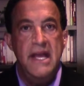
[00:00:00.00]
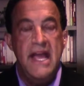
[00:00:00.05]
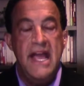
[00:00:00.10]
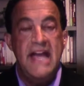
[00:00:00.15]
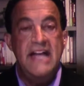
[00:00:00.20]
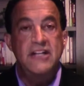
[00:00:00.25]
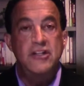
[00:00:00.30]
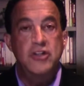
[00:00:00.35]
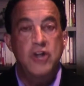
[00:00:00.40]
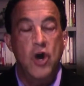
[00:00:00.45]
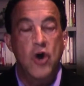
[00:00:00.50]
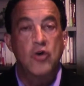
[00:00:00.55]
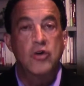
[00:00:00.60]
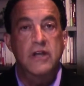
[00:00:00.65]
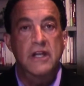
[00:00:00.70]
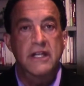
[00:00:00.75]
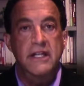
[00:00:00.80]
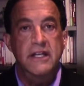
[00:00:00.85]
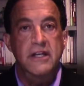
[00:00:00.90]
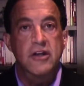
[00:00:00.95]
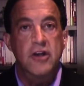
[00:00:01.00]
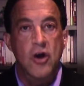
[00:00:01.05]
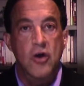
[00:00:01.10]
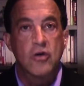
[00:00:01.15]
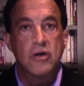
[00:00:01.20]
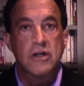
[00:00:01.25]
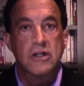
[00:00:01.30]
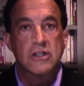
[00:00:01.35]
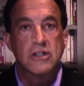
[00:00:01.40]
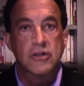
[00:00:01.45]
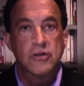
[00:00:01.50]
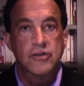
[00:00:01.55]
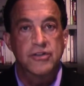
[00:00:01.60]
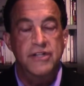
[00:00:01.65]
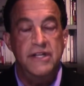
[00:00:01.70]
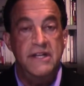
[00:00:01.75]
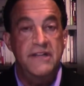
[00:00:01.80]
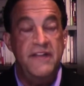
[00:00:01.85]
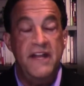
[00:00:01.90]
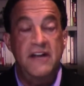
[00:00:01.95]
and totally no
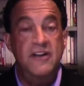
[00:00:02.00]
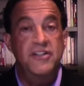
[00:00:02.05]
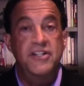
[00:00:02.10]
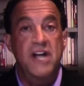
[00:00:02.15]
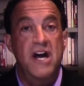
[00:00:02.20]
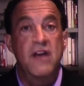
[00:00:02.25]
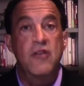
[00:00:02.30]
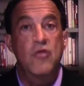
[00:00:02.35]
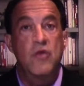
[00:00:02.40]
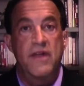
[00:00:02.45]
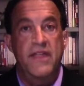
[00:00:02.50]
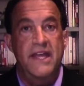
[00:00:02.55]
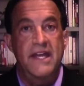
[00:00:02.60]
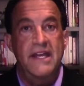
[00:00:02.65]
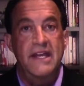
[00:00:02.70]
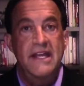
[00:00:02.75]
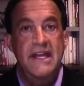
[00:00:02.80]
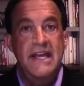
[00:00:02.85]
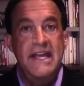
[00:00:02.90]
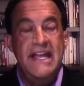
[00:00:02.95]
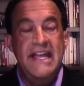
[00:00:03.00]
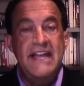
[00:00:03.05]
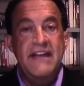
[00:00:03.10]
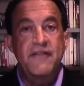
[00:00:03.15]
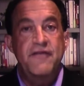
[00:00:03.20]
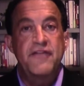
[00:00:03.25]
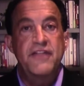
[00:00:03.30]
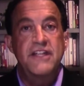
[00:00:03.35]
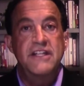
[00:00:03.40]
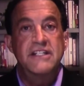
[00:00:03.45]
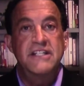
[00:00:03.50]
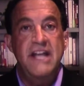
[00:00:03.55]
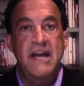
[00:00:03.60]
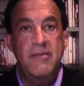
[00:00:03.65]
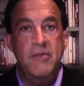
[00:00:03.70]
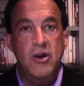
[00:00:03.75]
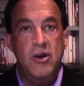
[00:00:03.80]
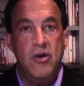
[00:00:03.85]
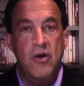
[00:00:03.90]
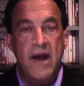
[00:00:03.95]
collusion. They're done with it. Right. If the
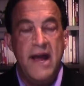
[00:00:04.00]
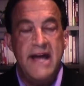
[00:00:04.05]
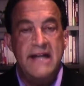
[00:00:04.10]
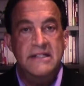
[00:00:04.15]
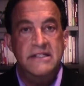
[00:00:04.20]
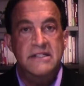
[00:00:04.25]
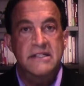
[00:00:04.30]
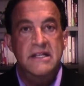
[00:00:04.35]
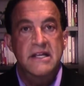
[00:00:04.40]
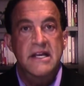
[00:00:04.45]
Democrats